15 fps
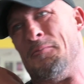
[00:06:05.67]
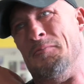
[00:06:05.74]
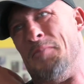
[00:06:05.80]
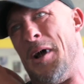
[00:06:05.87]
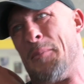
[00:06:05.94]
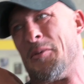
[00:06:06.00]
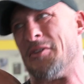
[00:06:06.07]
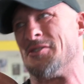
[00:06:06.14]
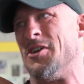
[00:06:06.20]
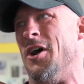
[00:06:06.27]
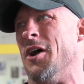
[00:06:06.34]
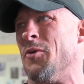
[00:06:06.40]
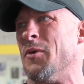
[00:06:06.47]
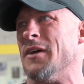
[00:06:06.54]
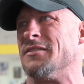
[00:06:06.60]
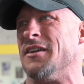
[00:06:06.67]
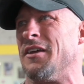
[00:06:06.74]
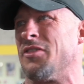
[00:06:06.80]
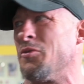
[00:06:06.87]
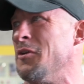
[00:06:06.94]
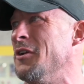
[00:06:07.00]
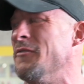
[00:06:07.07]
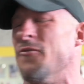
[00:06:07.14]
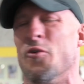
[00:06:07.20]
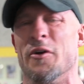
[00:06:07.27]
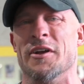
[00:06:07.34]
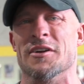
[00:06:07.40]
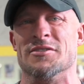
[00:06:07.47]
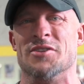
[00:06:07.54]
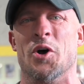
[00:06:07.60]
popular song when I was like 3 and 4
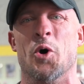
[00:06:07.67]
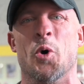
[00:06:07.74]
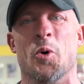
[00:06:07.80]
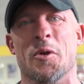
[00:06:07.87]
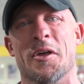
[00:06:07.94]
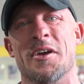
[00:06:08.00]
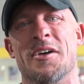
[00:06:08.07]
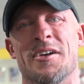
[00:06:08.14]
years old.